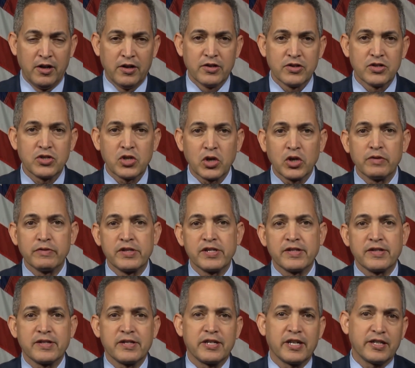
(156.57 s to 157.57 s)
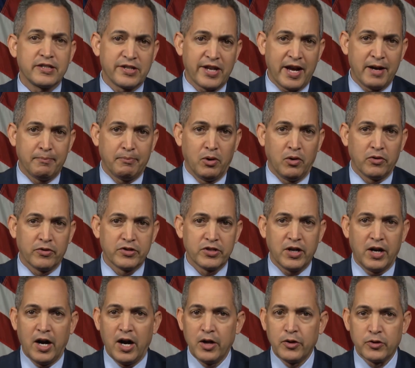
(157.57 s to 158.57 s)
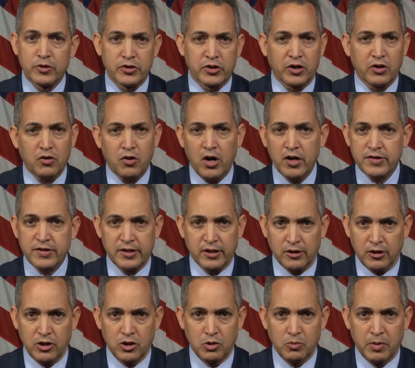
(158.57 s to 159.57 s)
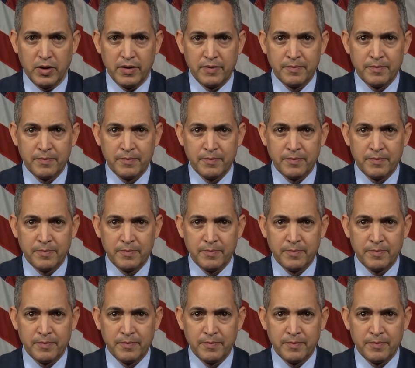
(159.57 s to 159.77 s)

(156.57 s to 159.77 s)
serves as an example to others across the globe.